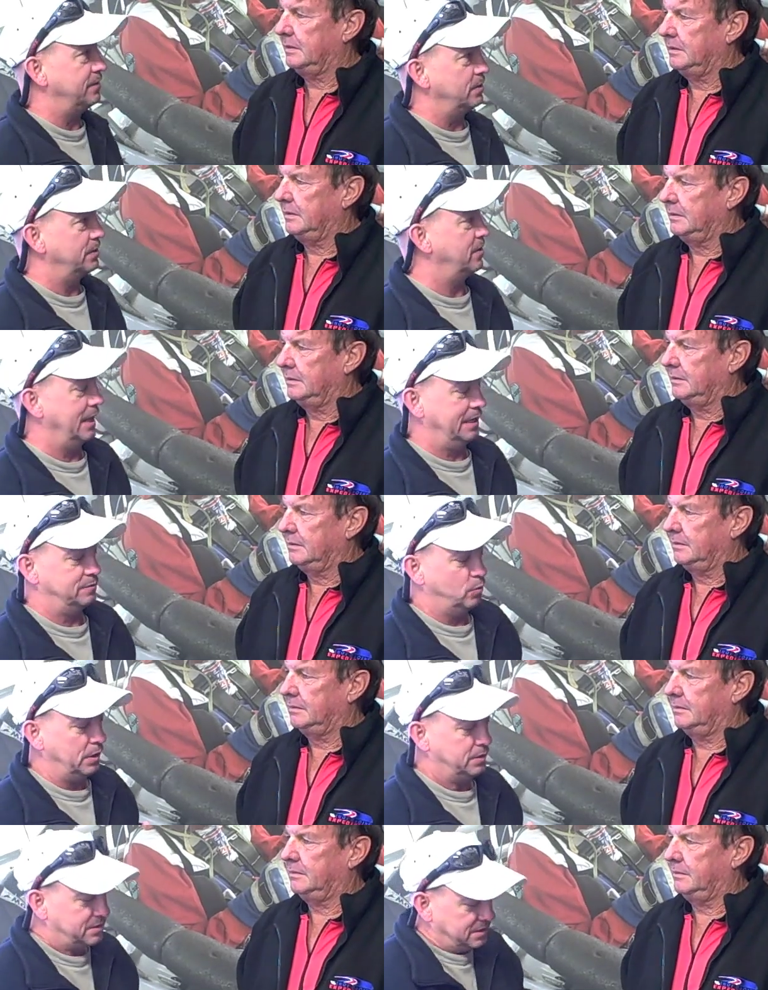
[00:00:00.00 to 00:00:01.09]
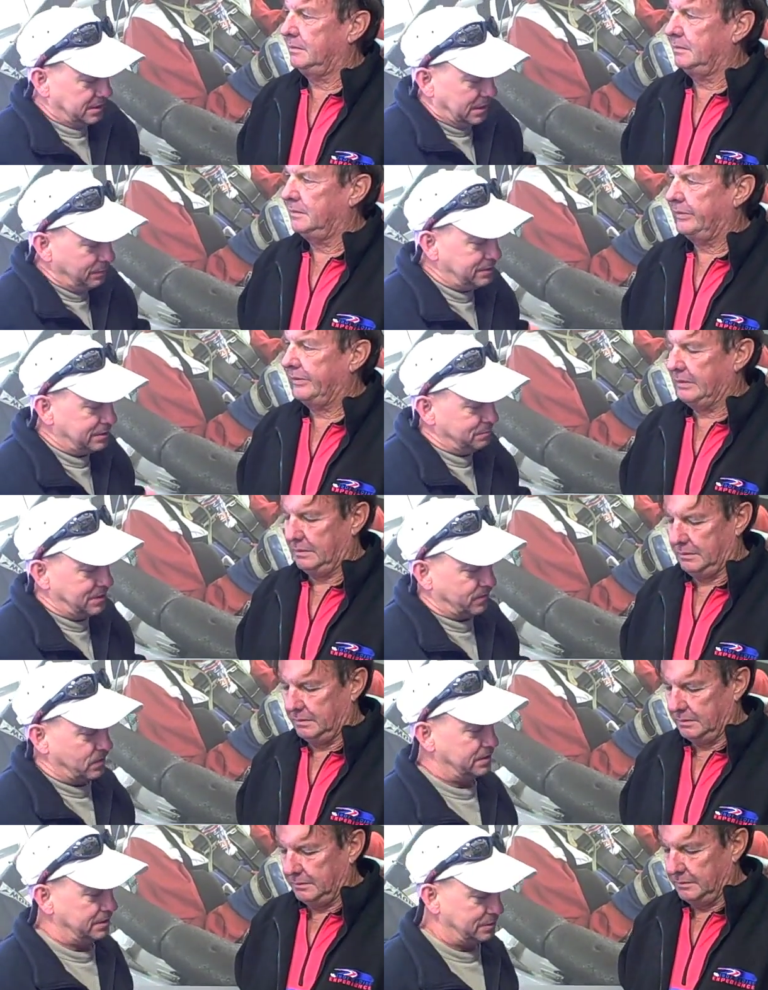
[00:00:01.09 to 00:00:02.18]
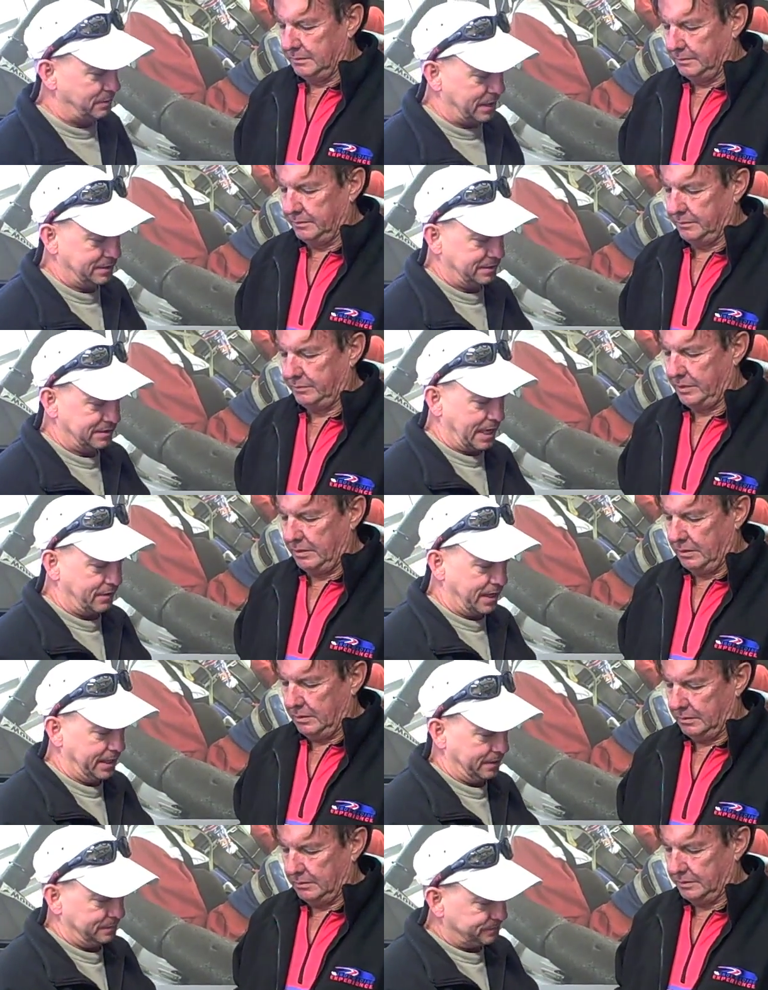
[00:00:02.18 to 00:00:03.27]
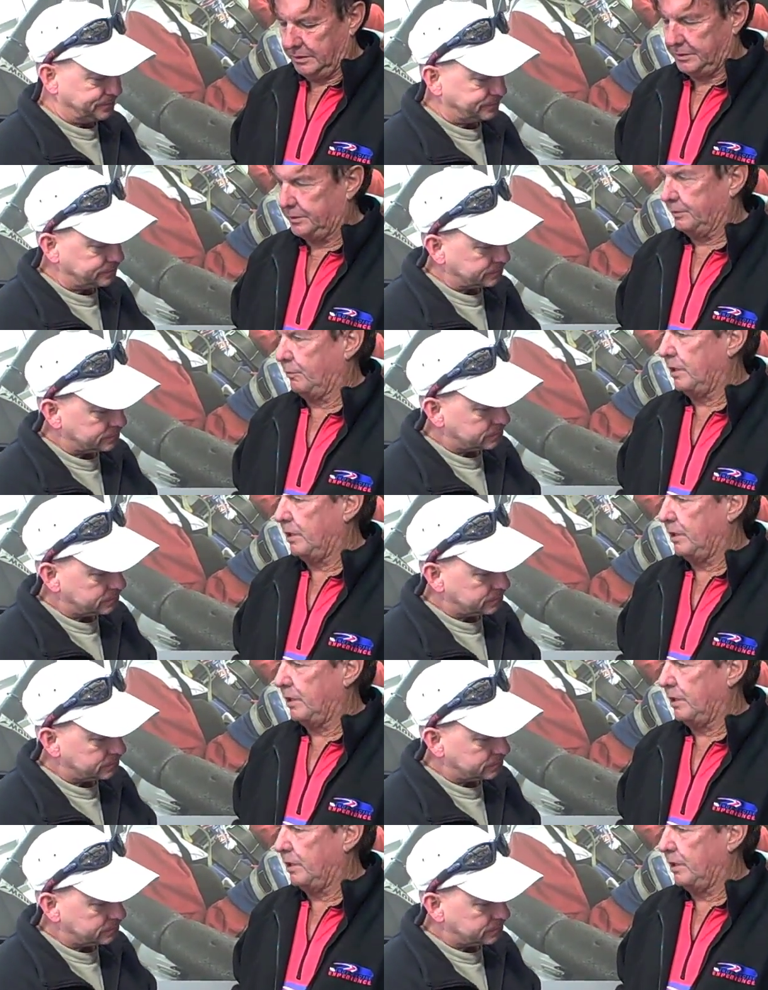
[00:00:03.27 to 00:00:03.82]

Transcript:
Speaker 1: of different things. What give me some differences about this guy right here. This is a